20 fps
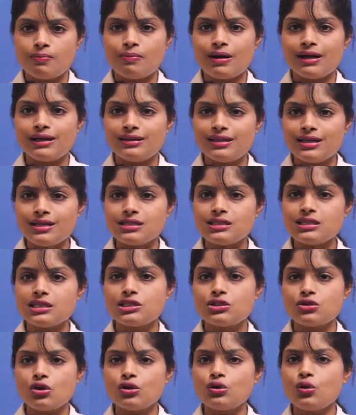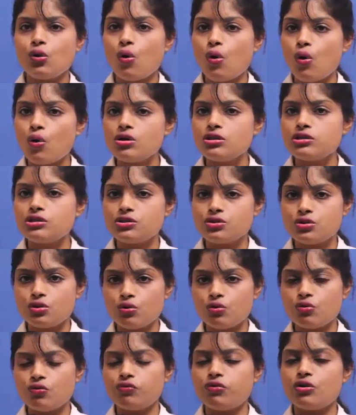But this does not hold
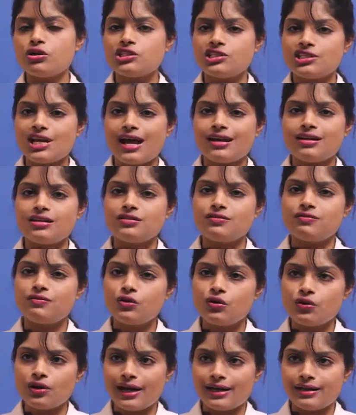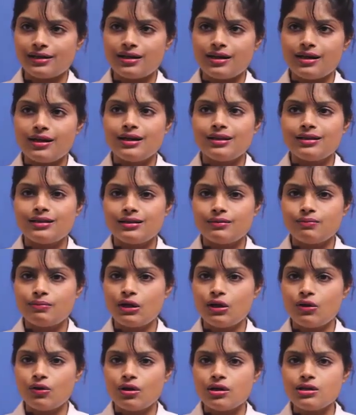true for stannous fluoride
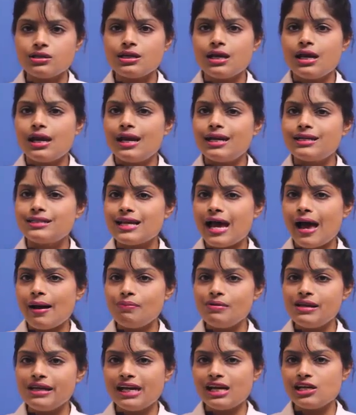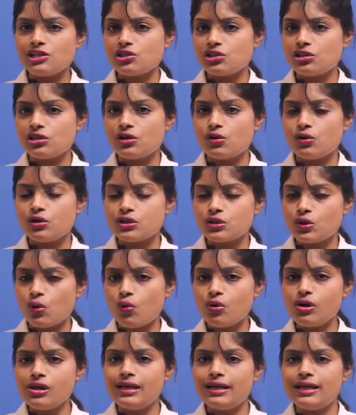because its application is
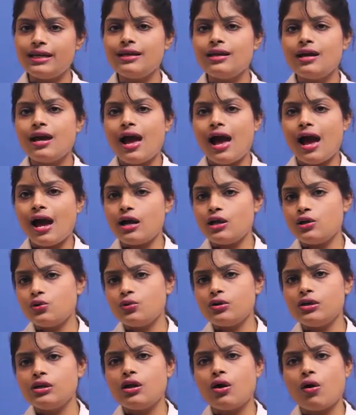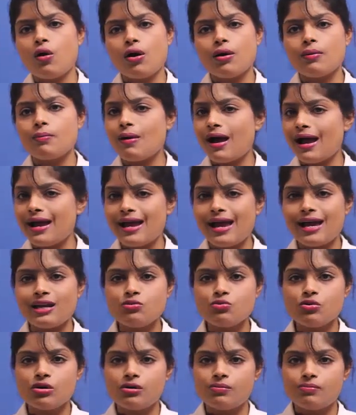only annual or
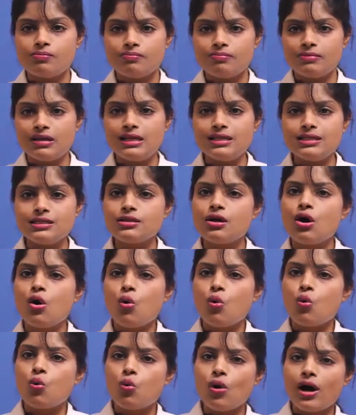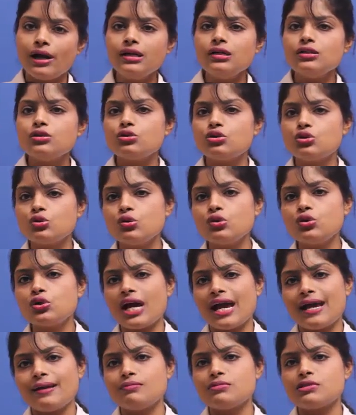biannual, means one to two
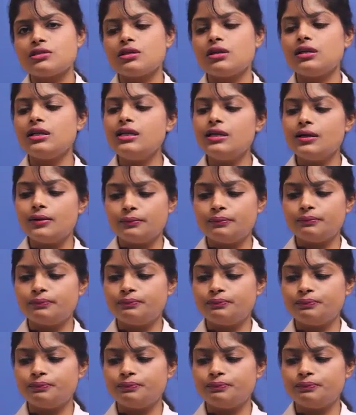times a year.